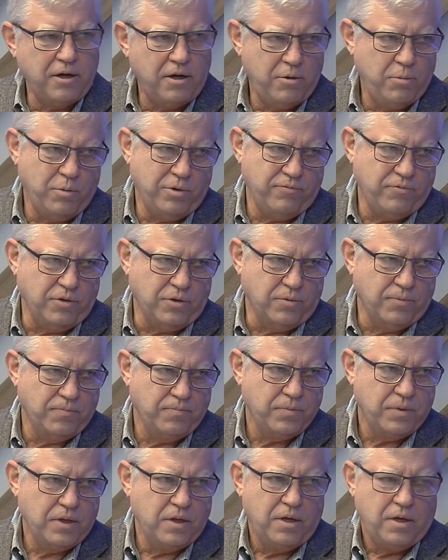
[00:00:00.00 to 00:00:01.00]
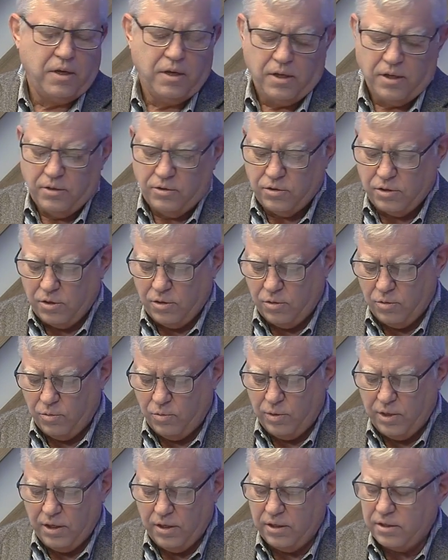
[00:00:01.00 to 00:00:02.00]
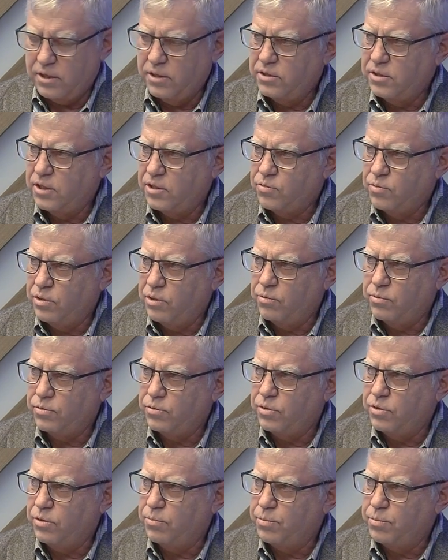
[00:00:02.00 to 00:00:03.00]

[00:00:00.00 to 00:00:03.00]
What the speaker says: home with you. So we looked at just what was the